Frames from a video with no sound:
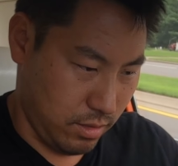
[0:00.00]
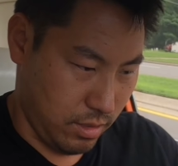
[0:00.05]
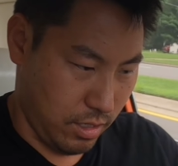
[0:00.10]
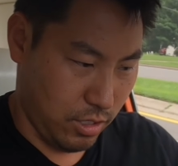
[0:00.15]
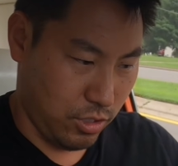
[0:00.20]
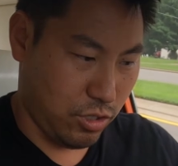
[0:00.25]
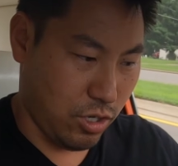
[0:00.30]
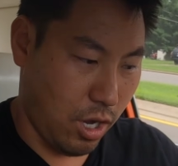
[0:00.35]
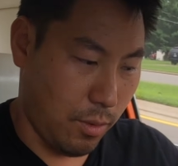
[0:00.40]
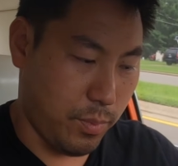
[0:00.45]

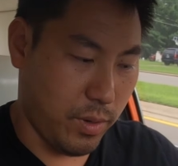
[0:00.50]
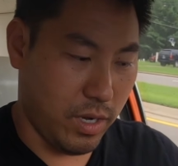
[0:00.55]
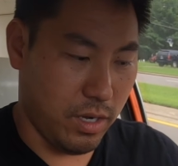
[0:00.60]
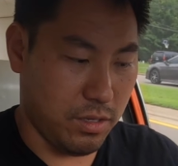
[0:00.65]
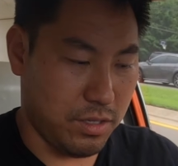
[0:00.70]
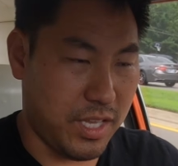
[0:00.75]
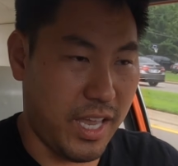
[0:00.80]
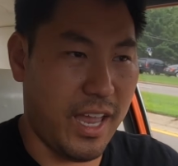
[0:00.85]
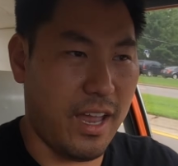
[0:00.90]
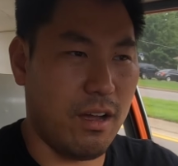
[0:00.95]
A shop here
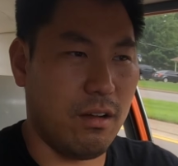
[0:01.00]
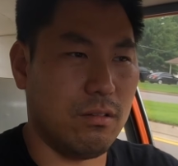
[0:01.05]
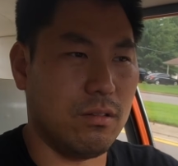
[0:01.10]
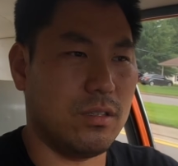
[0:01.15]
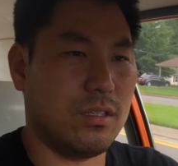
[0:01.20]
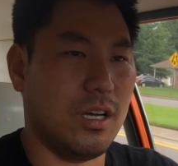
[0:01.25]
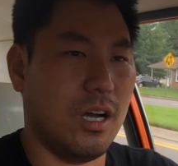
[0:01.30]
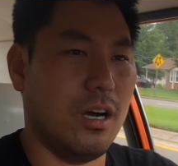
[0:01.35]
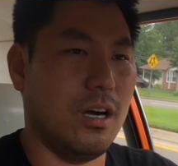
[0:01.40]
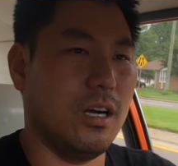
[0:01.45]
in
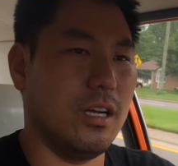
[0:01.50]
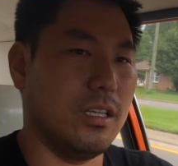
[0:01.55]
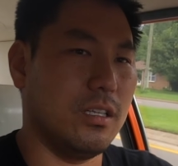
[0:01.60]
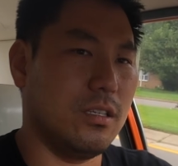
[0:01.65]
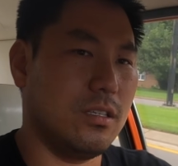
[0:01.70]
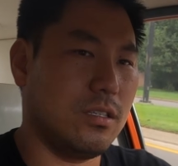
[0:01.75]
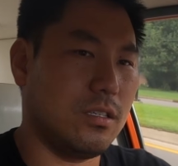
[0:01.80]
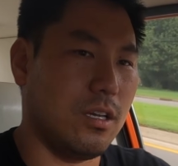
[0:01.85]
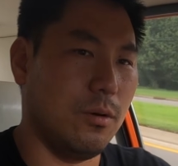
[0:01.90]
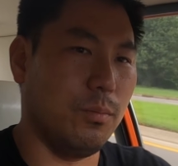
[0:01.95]
town,
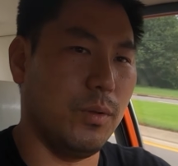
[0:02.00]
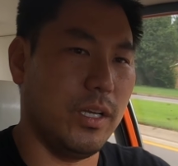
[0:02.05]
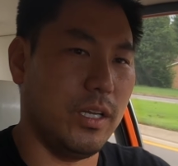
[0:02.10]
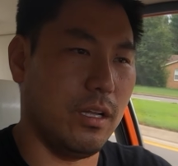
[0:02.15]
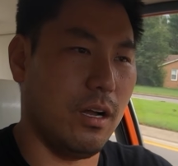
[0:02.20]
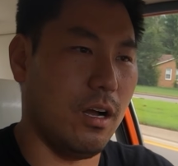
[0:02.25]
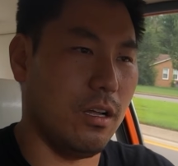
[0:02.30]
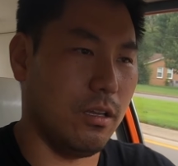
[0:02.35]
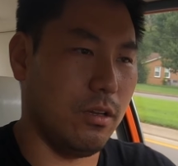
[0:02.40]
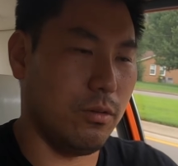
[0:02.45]
Todd's
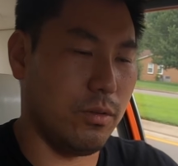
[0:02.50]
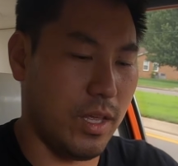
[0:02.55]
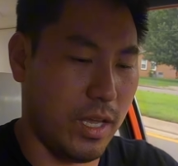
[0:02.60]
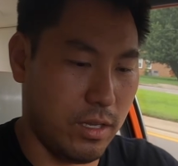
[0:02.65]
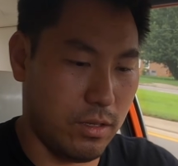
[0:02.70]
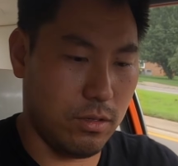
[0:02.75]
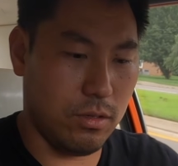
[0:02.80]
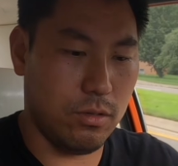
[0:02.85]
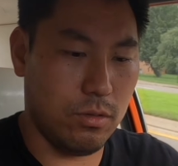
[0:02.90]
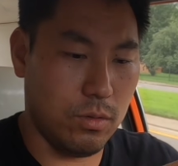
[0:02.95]
Complete Auto,
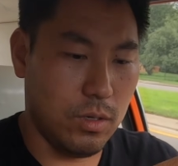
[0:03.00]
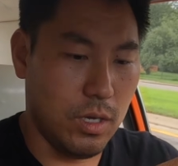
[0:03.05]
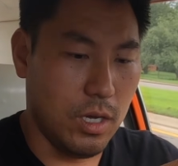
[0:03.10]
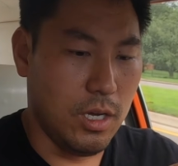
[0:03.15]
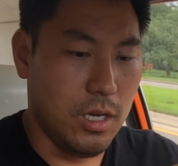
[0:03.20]
they do